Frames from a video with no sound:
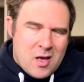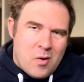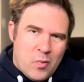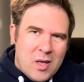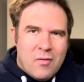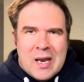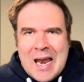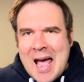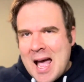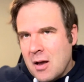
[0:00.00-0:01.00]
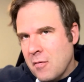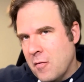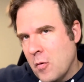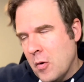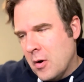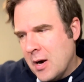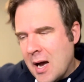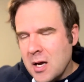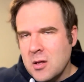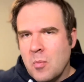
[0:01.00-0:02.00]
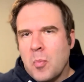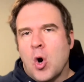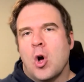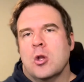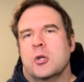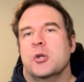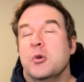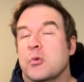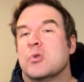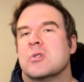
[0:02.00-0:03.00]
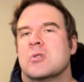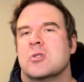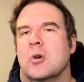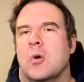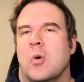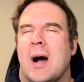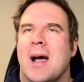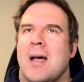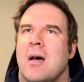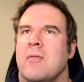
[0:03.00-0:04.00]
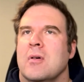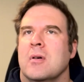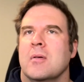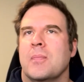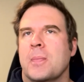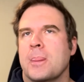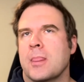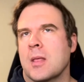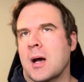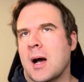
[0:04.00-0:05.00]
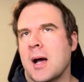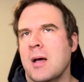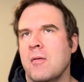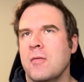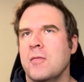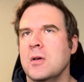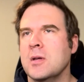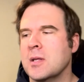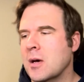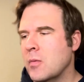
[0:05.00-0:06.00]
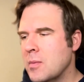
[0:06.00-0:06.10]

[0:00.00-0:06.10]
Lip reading: And we have a knack for knocking the ball loose. So I have a feeling that